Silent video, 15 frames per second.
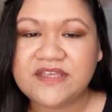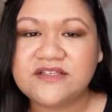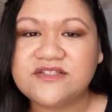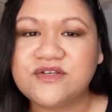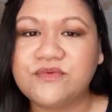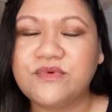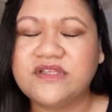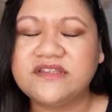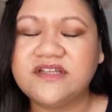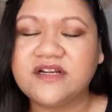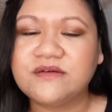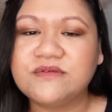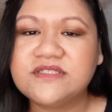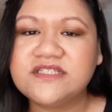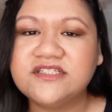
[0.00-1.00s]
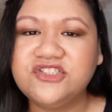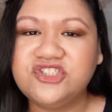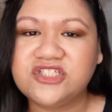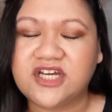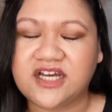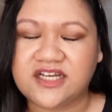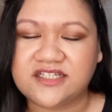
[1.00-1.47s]
So when there was a
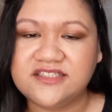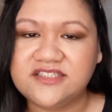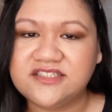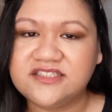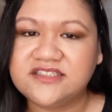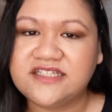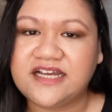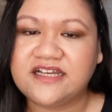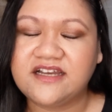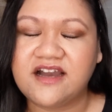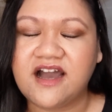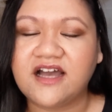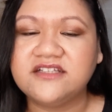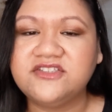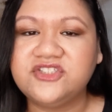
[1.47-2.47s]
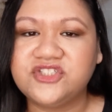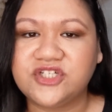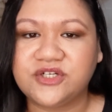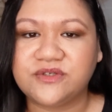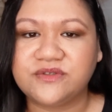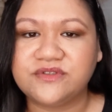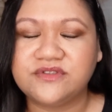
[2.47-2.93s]
judge that God
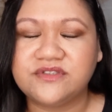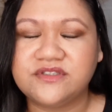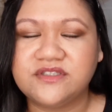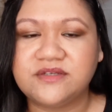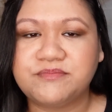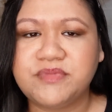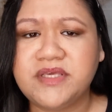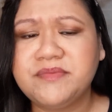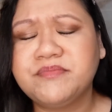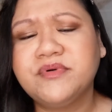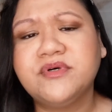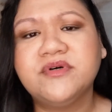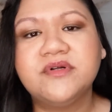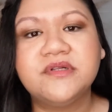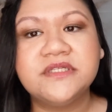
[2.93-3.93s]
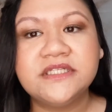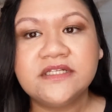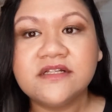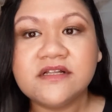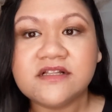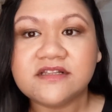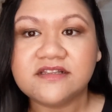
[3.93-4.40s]
chose, the people
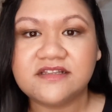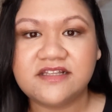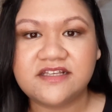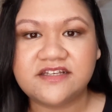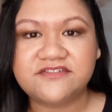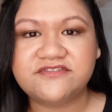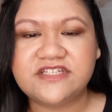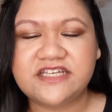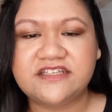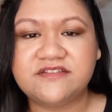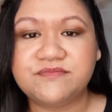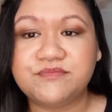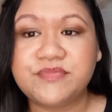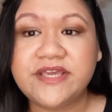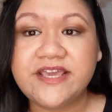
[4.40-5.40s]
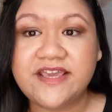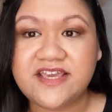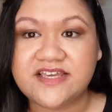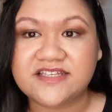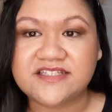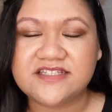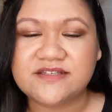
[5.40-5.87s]
lived in
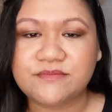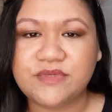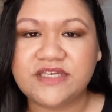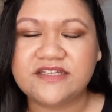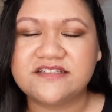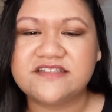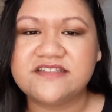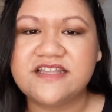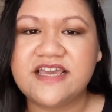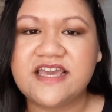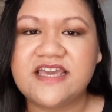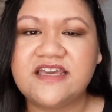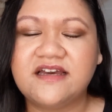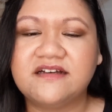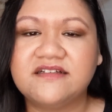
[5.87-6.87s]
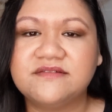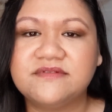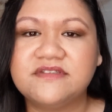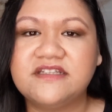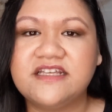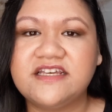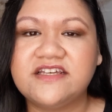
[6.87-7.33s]
peace because they
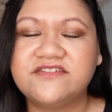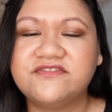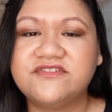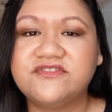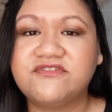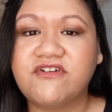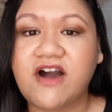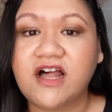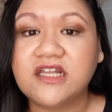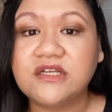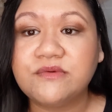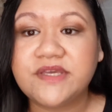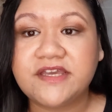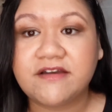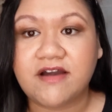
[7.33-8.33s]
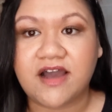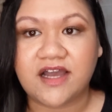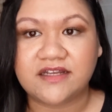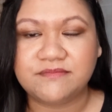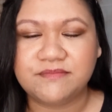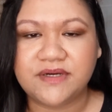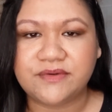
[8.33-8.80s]
lived following
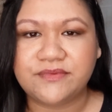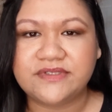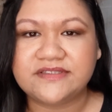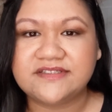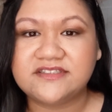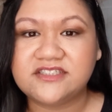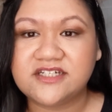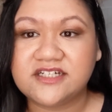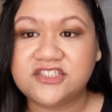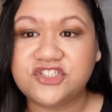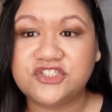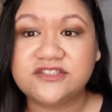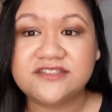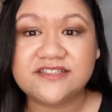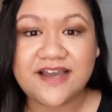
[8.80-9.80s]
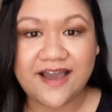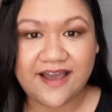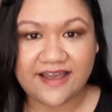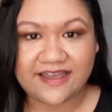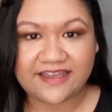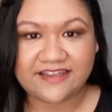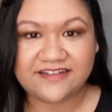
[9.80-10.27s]
God. But when the judge
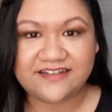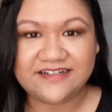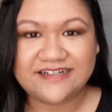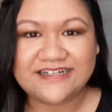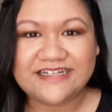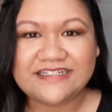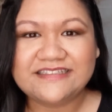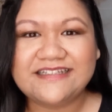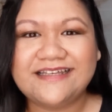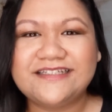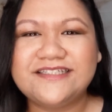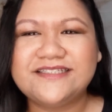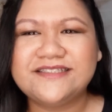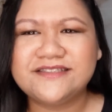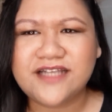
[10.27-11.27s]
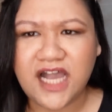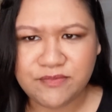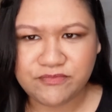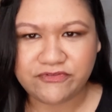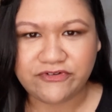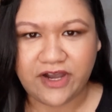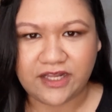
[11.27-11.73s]
died, they
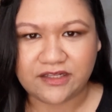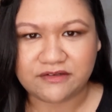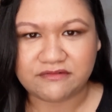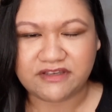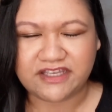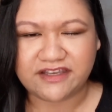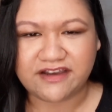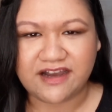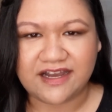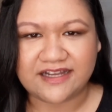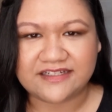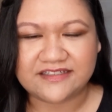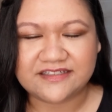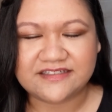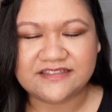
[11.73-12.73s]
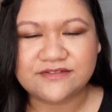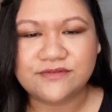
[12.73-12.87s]
stopped following God.